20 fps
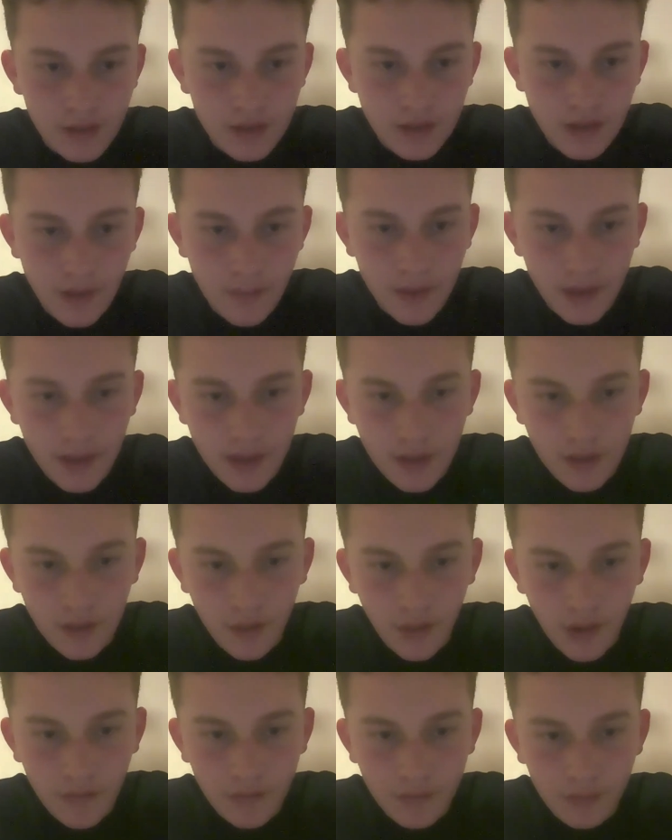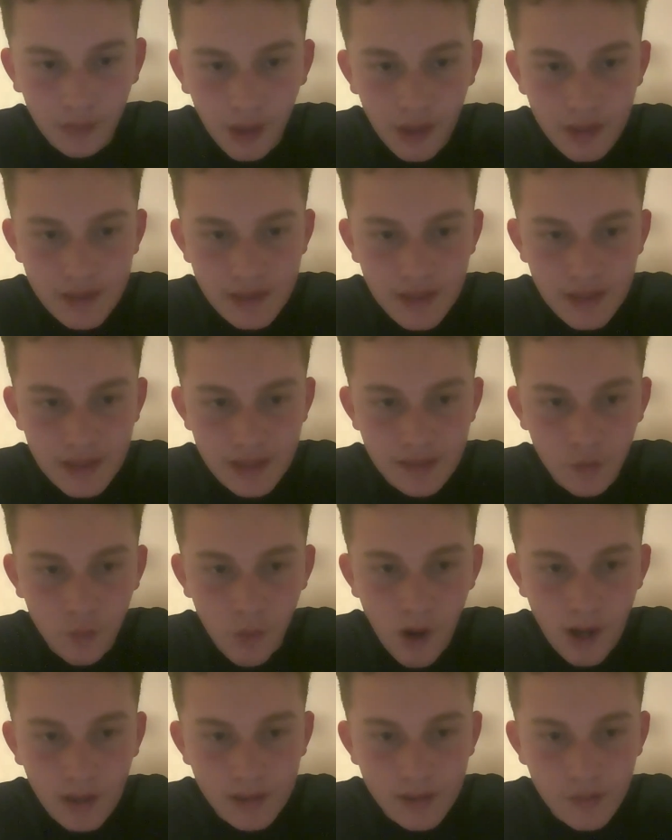Coming in at 9th place is
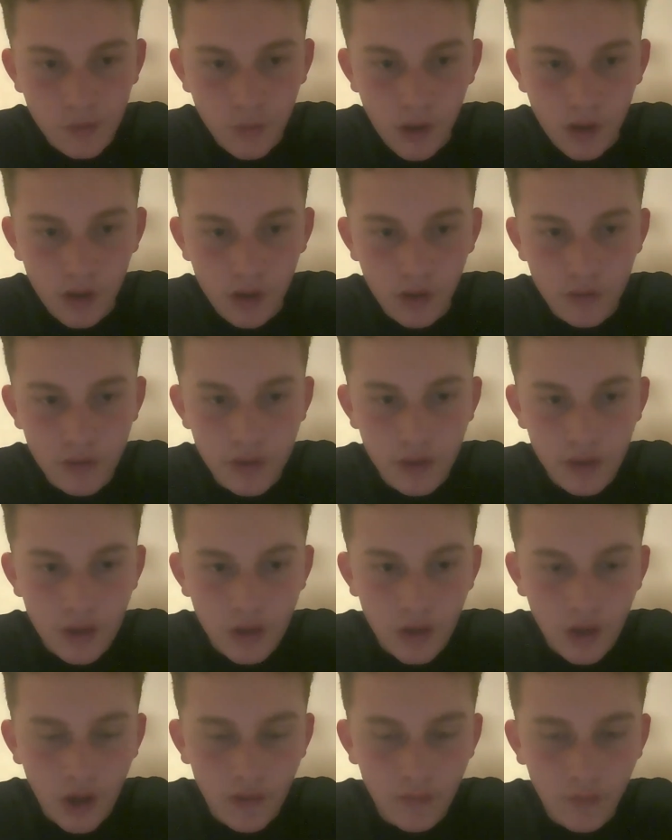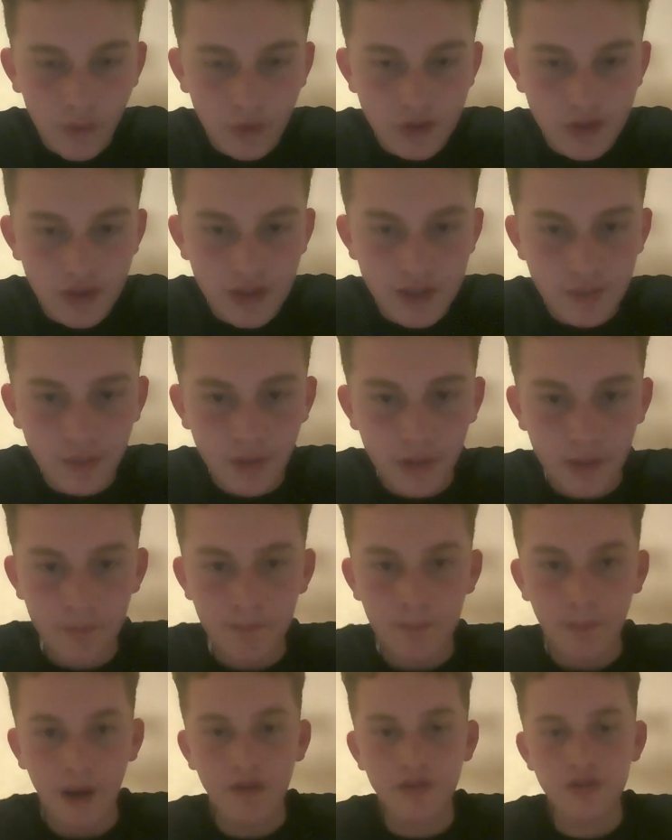Wax World. I've watched this one
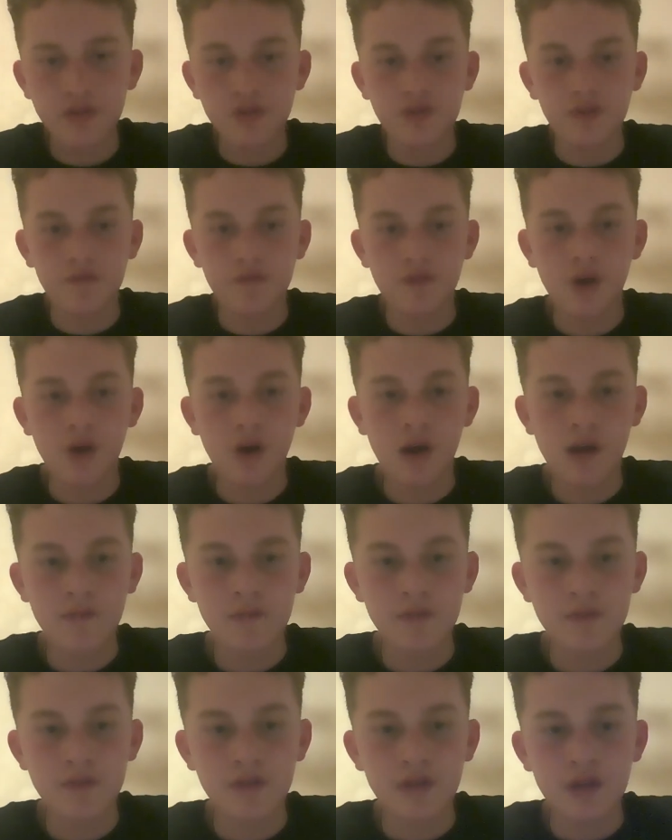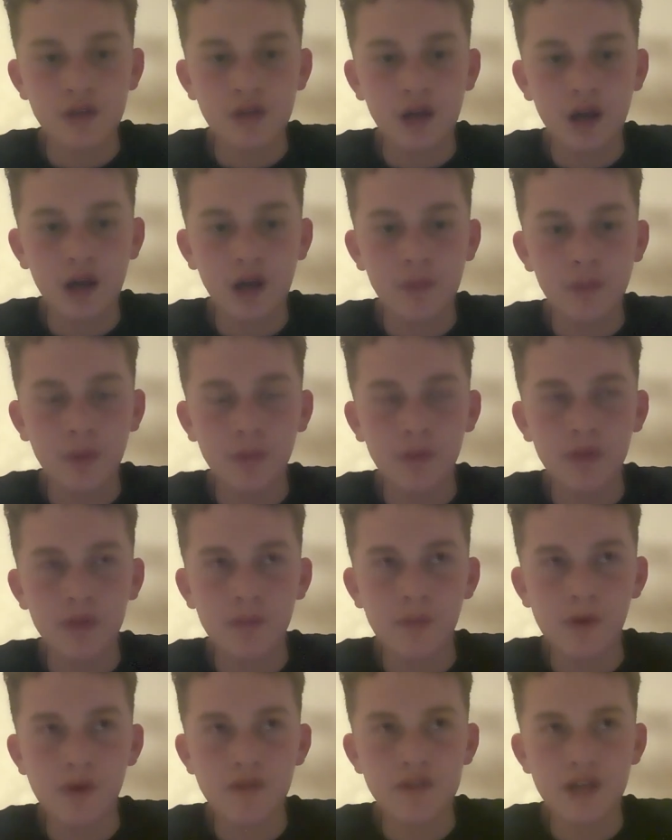a bunch of times. Probably the
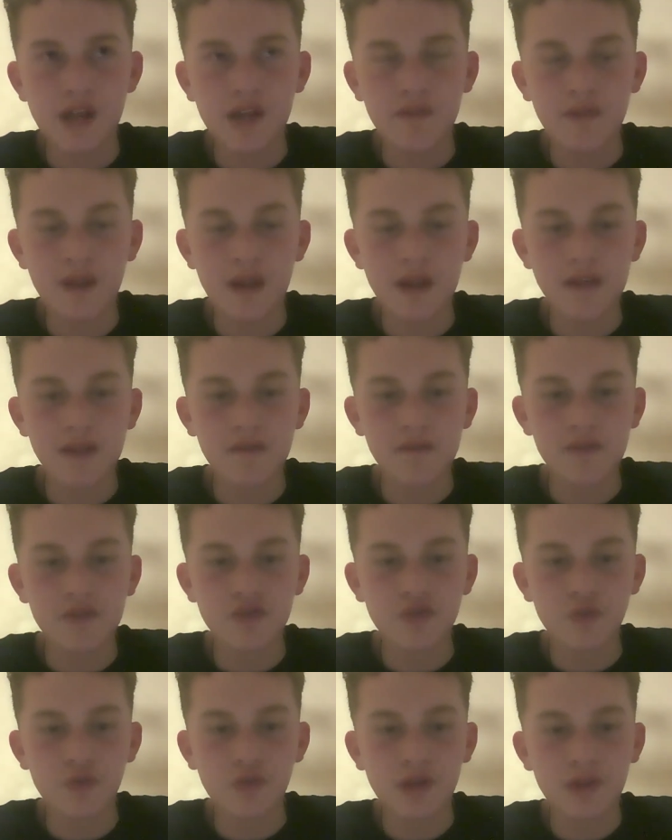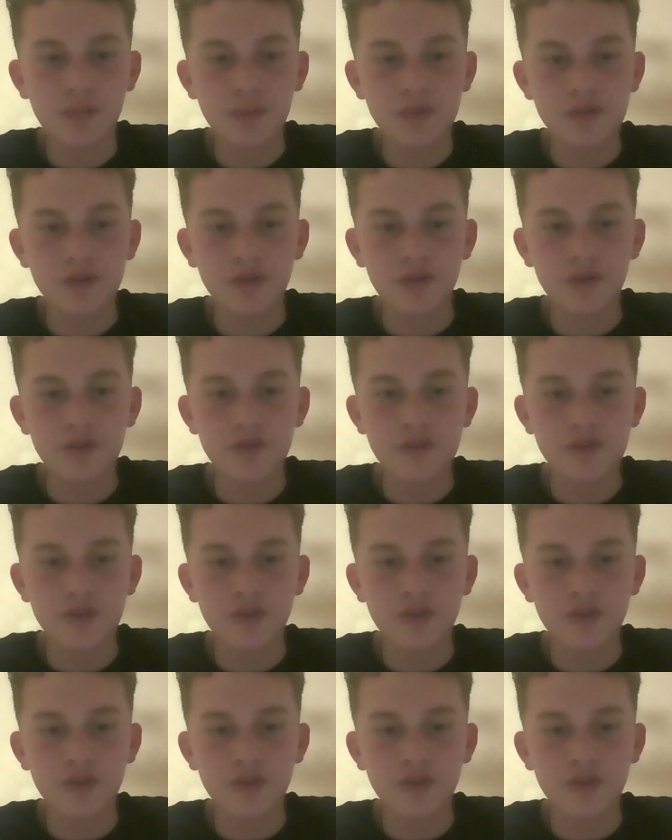most out of any of the short episodes.